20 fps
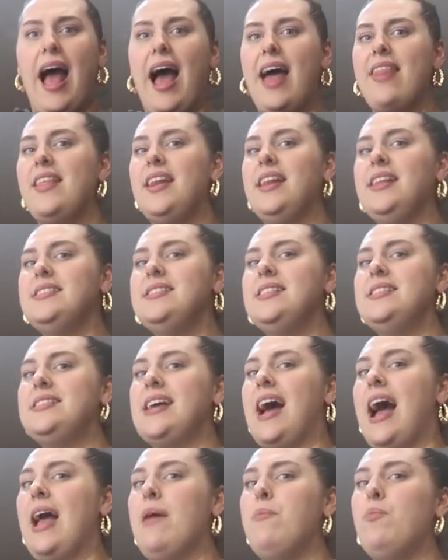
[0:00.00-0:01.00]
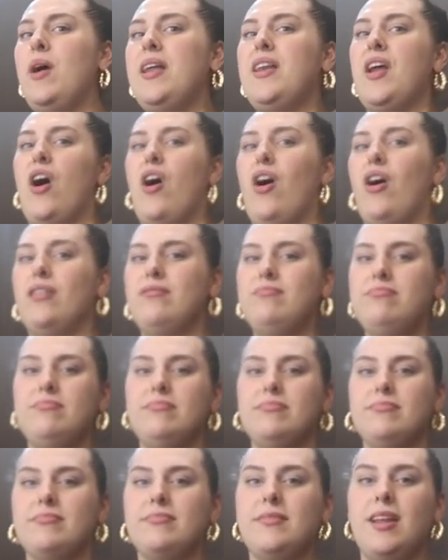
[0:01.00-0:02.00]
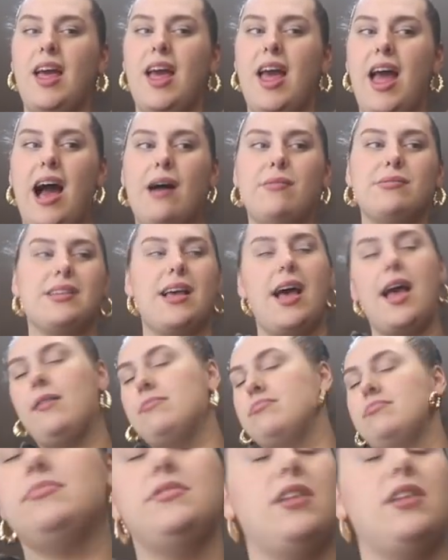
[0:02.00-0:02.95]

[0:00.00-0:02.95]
And then as the time went on, I was like,